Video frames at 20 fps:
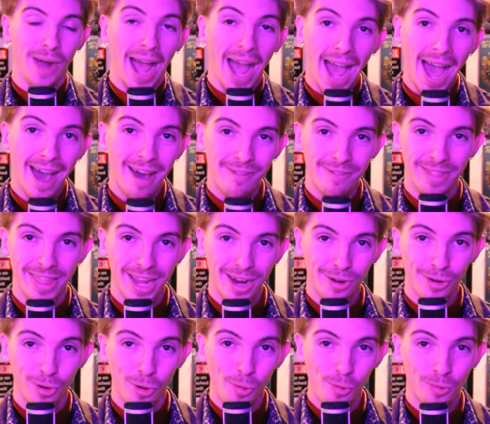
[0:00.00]
have
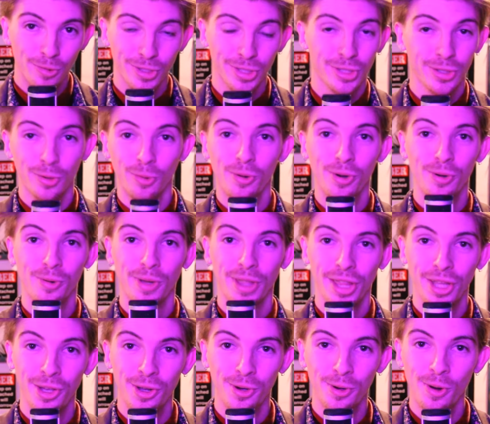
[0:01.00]
their gold stored
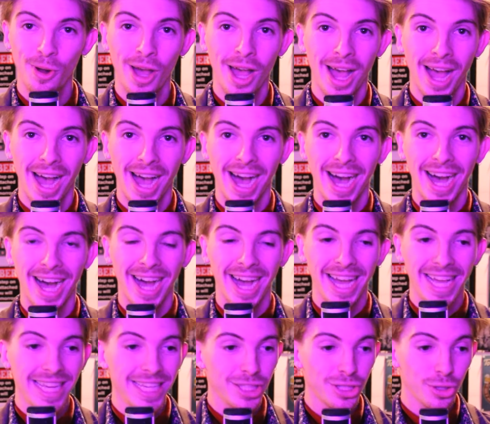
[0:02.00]
with you
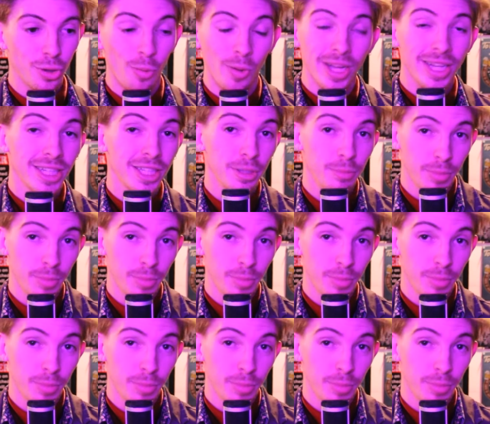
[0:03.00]
is going to